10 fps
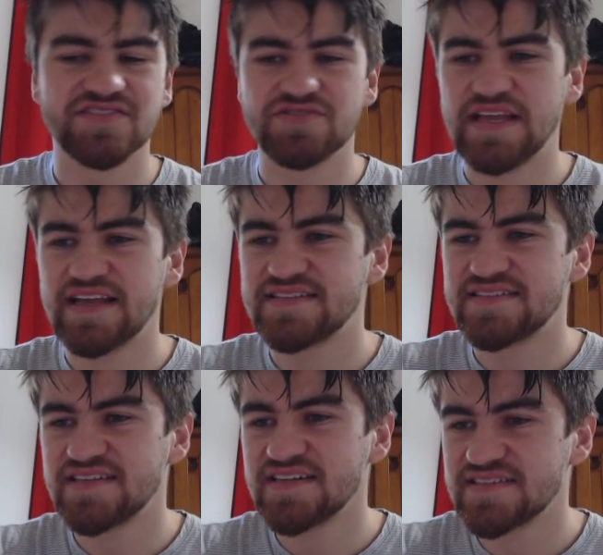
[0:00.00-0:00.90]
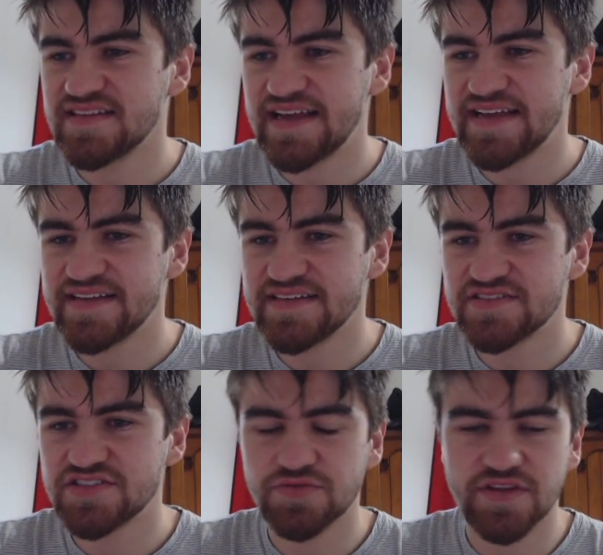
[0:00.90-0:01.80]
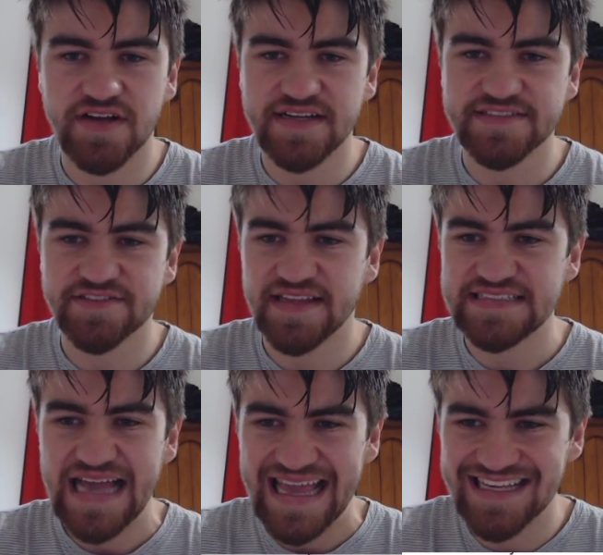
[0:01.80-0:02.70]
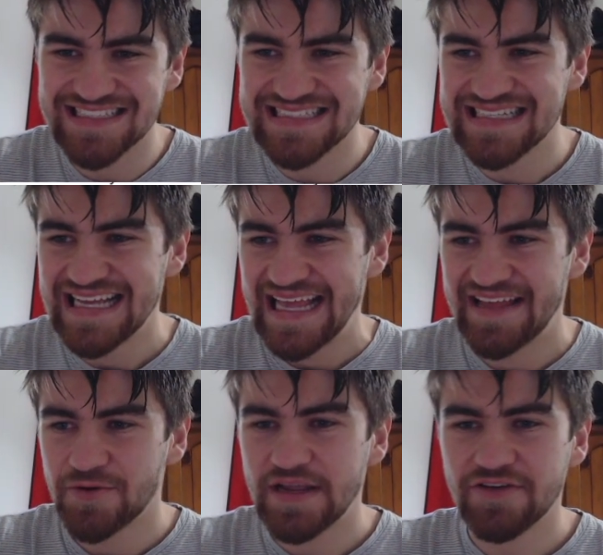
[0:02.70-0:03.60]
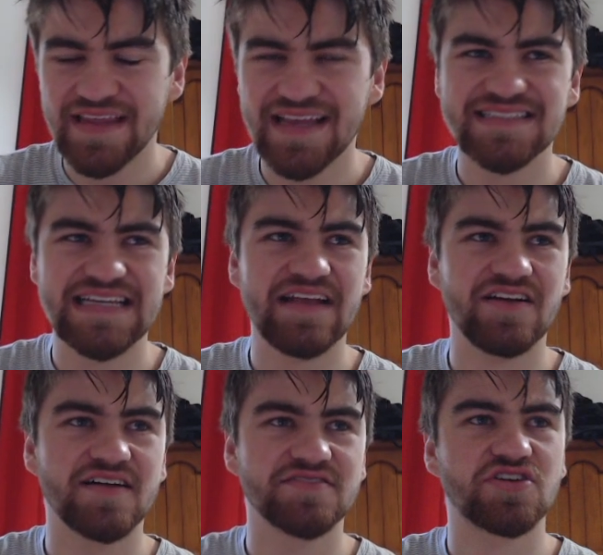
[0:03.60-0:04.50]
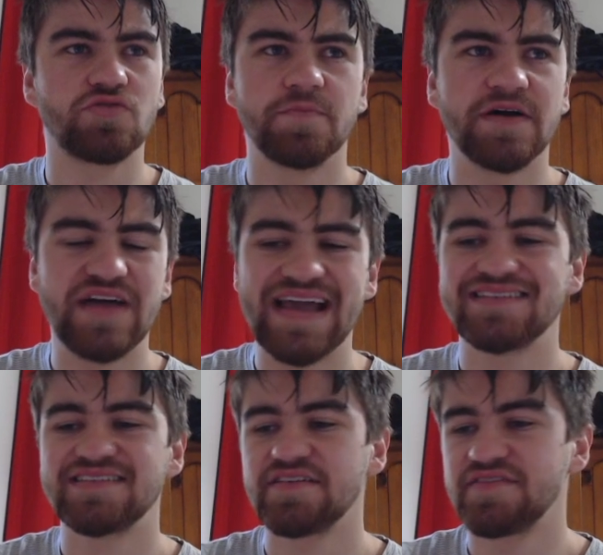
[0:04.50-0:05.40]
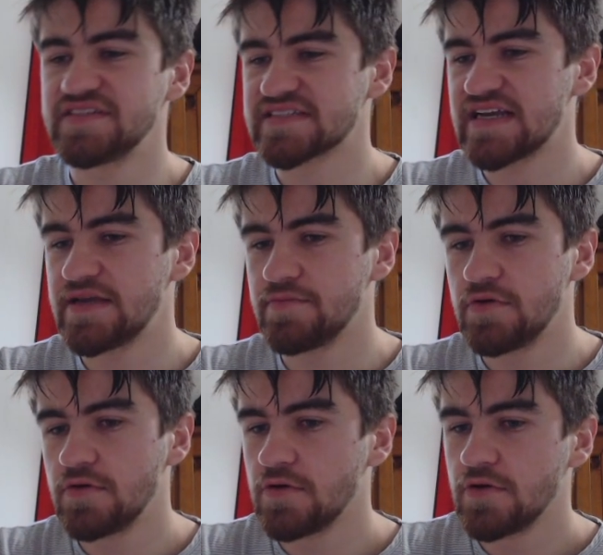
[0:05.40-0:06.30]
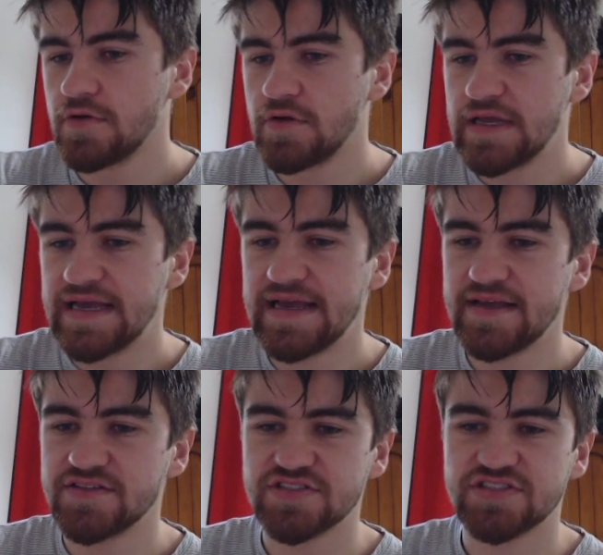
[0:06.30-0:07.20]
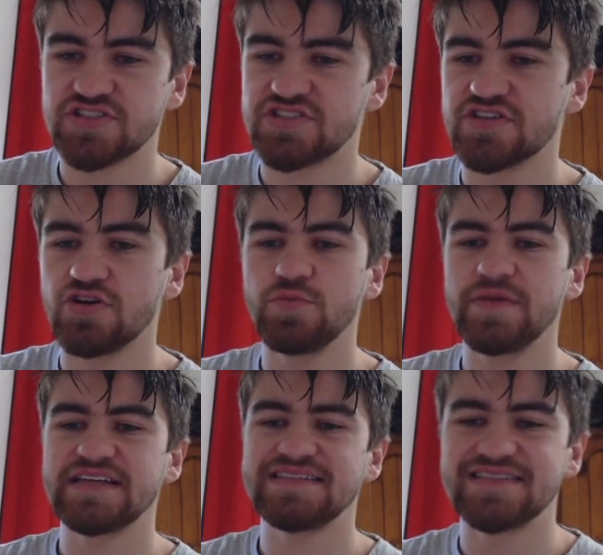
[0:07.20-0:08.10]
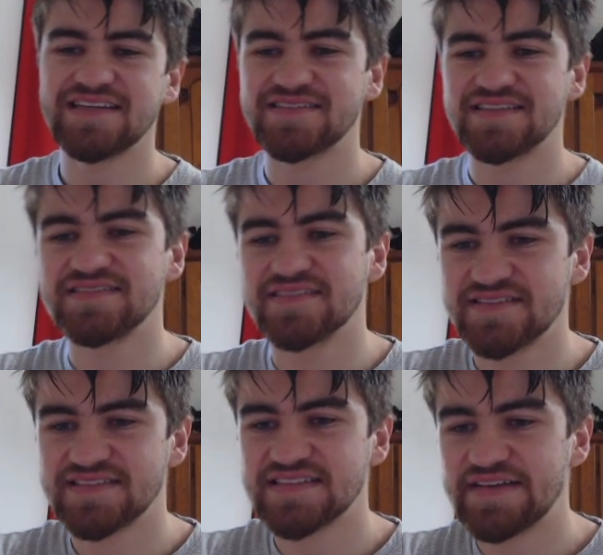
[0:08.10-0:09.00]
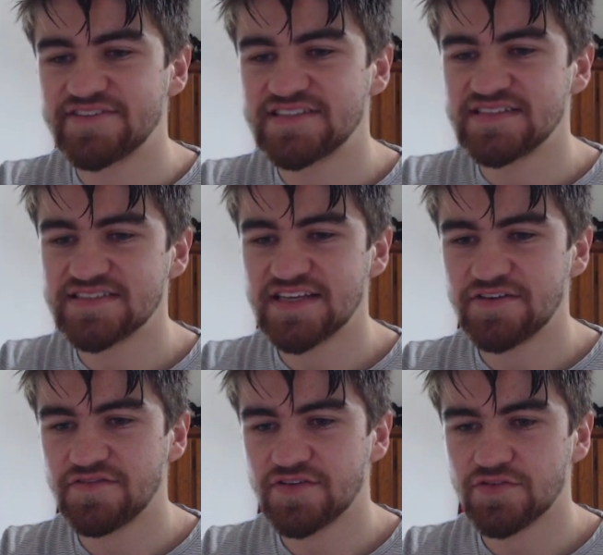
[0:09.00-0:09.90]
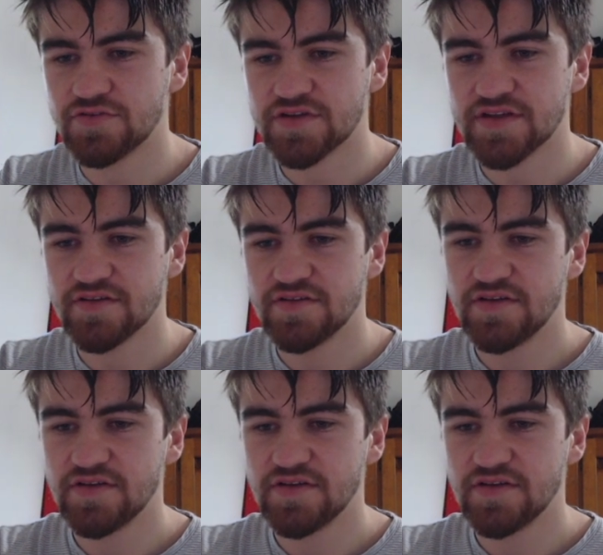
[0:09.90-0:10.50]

So we had 6 in the 80s, 2 in the 90s, so that's 8. We only had 10 guys go above 80 in this game. And just so many 60s and 70s here if you look at it.